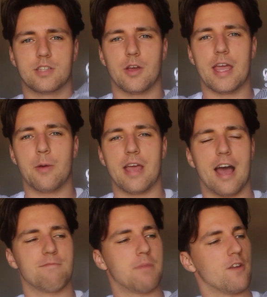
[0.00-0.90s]
So here we
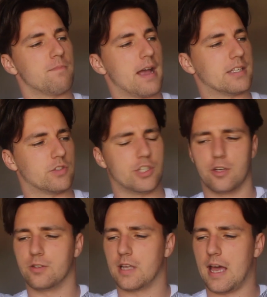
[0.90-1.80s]
have both pairs of
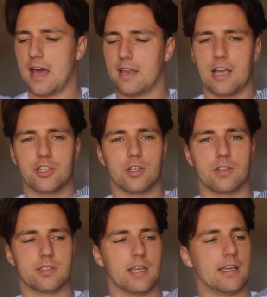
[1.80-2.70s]
shoes, and as you
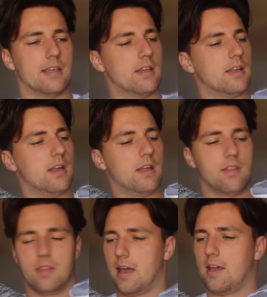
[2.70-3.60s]
can see,
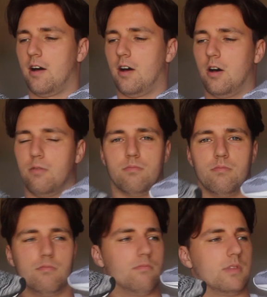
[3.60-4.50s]
they are,
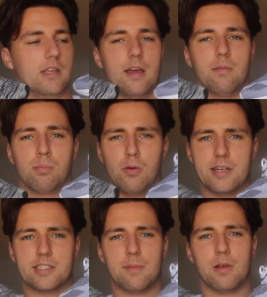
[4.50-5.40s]
yeah,
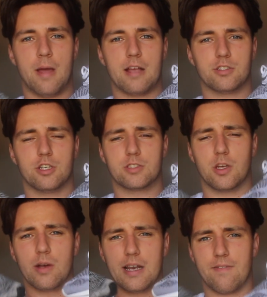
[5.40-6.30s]
pretty similar pairs of shoes.
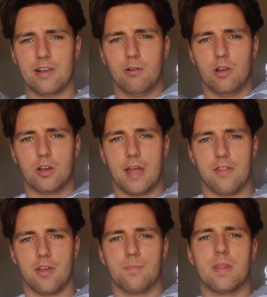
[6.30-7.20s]
So we're gonna have a little look
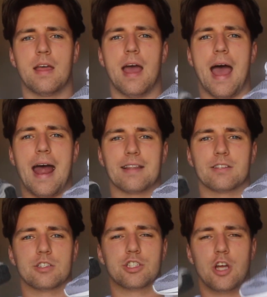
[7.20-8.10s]
at them
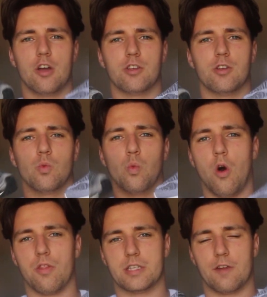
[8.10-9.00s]
and show you
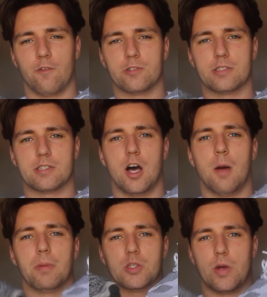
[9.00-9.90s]
what the differences
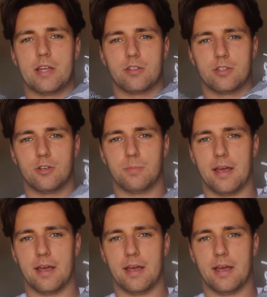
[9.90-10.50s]
are between the two